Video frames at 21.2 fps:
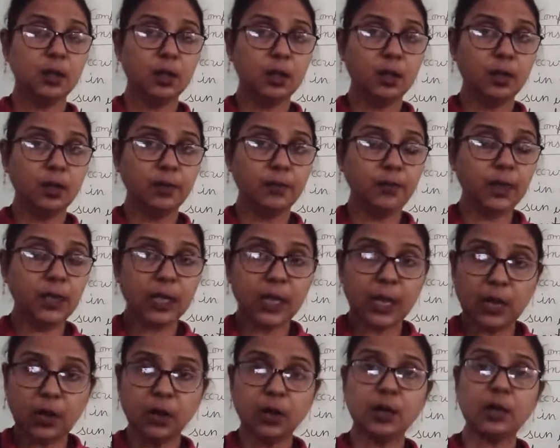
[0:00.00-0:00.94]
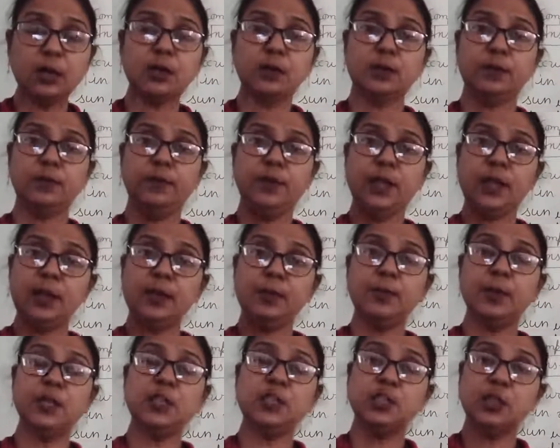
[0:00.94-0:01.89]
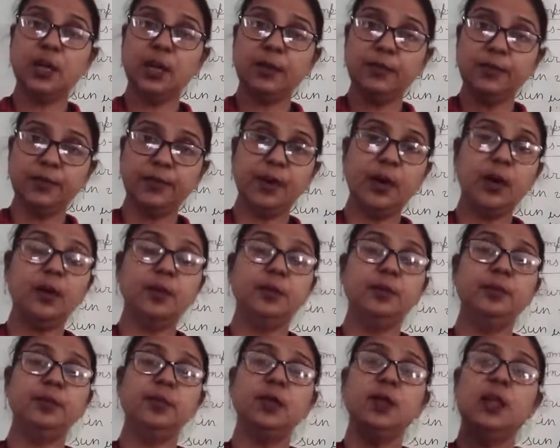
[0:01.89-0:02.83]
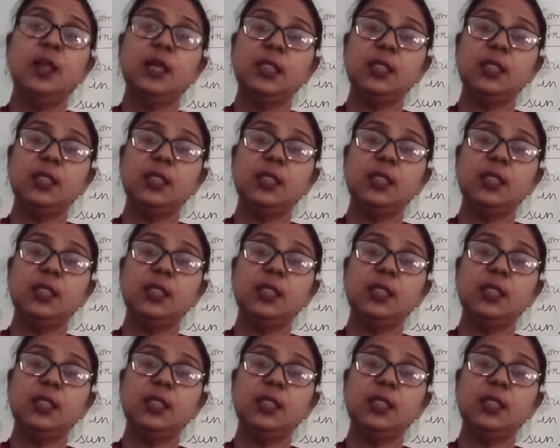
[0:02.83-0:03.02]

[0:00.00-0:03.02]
uh, we cannot very much confirmed